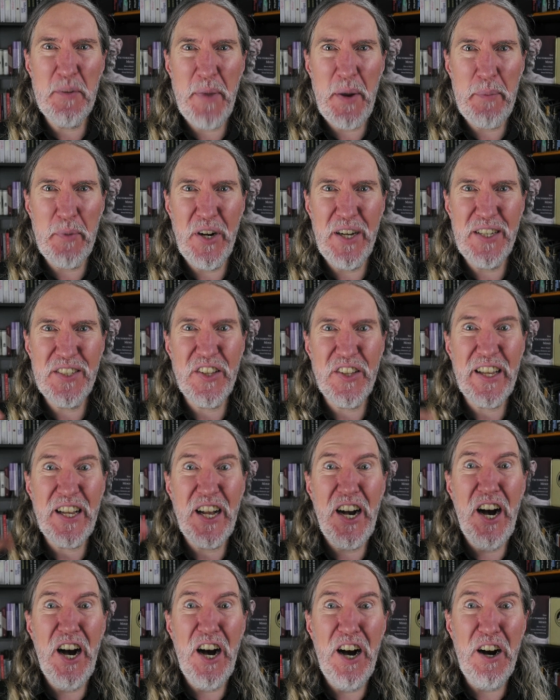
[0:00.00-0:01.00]
memorize, like
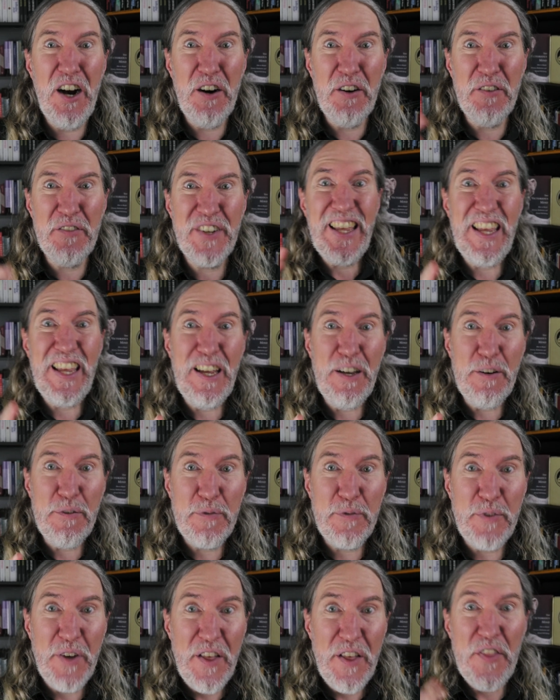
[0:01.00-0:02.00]
of,
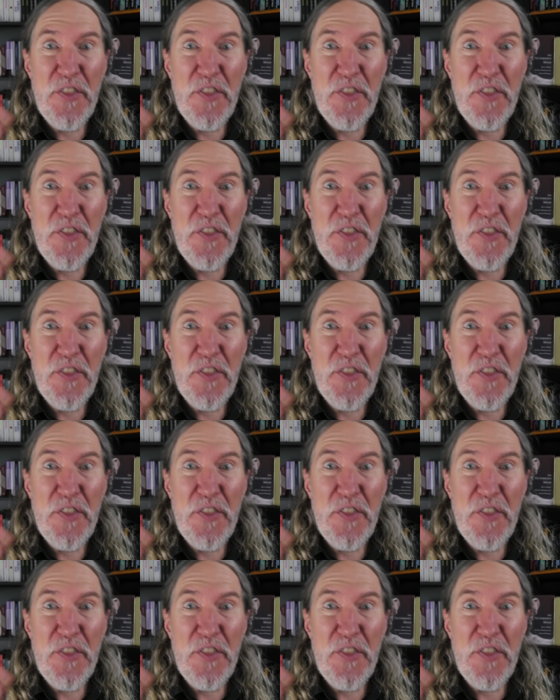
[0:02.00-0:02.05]
if,